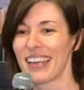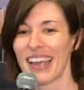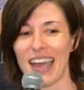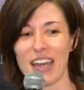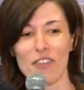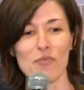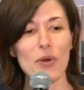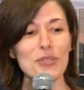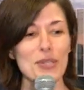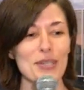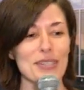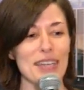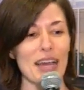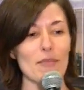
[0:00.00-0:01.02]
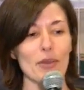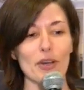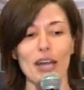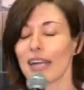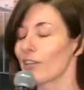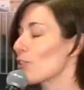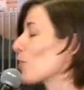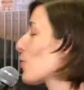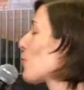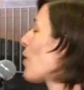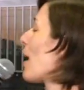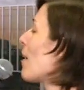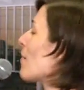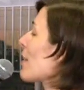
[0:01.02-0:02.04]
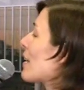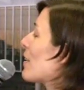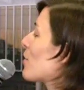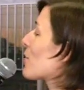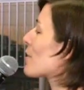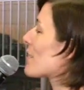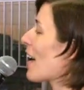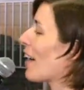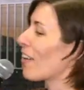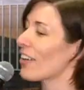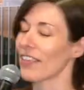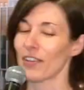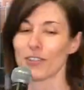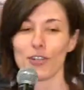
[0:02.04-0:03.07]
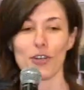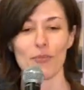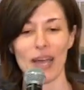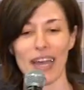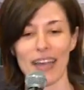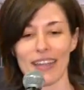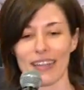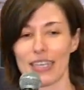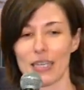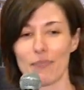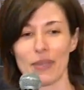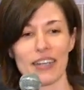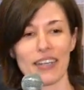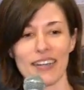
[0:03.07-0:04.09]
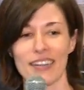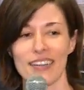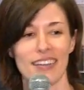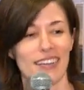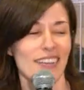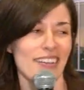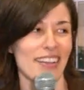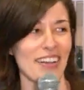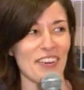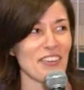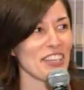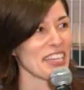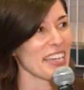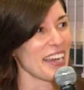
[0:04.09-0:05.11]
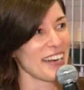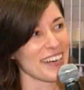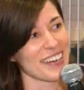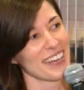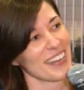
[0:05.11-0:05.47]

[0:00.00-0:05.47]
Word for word: And most of the time, they'll kind of turn around, they hear the sound, and they'll turn back and keep eating. They don't really care.